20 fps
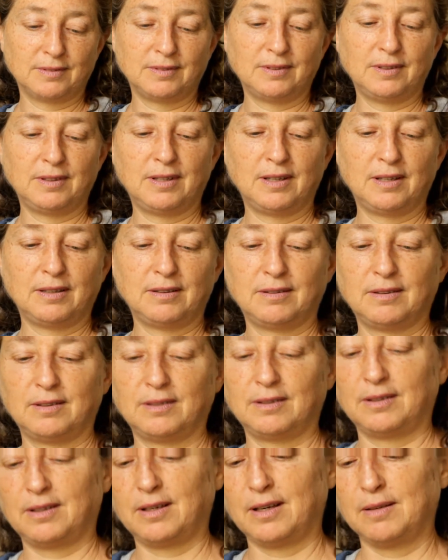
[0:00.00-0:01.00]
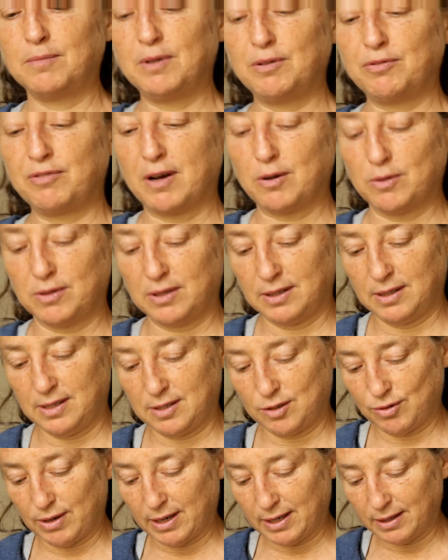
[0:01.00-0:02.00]
that can be found in
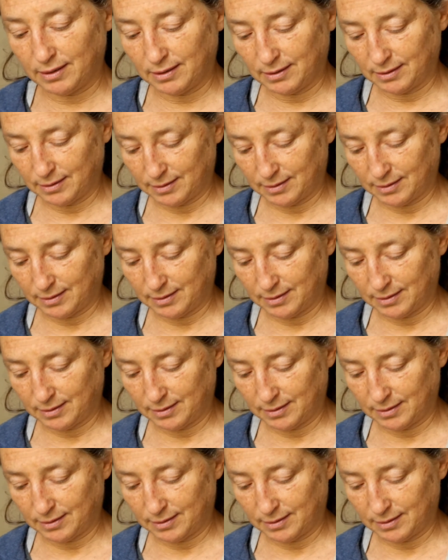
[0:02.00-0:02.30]
Israel.